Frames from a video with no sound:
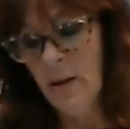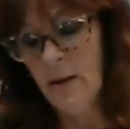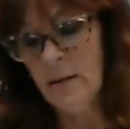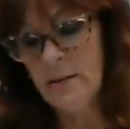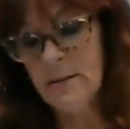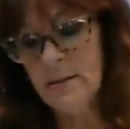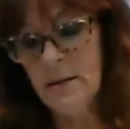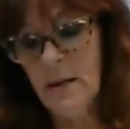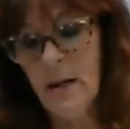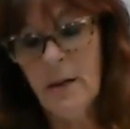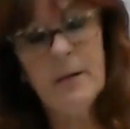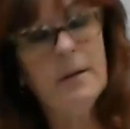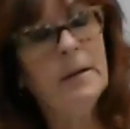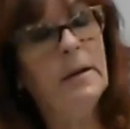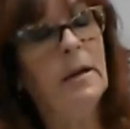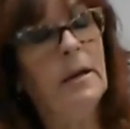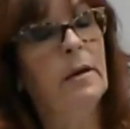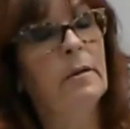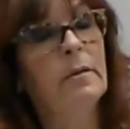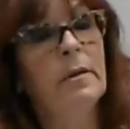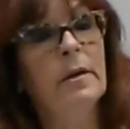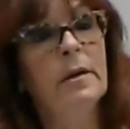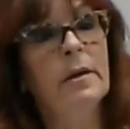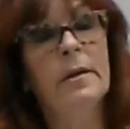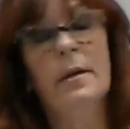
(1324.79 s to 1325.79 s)
It's not the
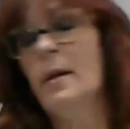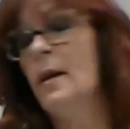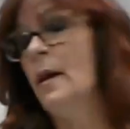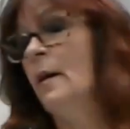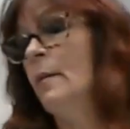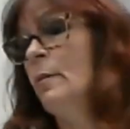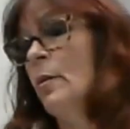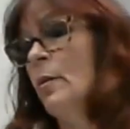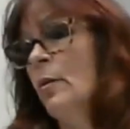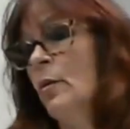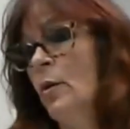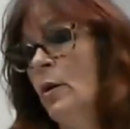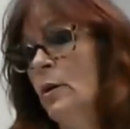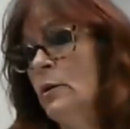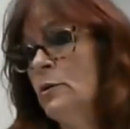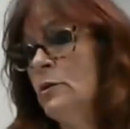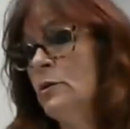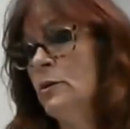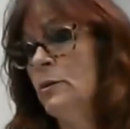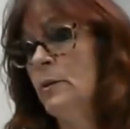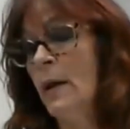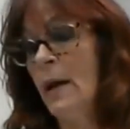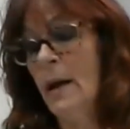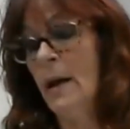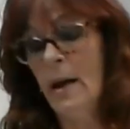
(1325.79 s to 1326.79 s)
area that I belong
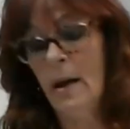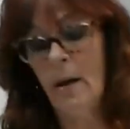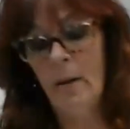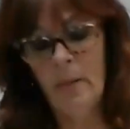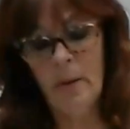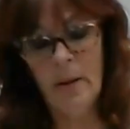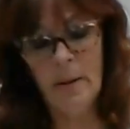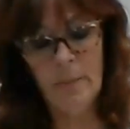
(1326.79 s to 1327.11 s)
to now.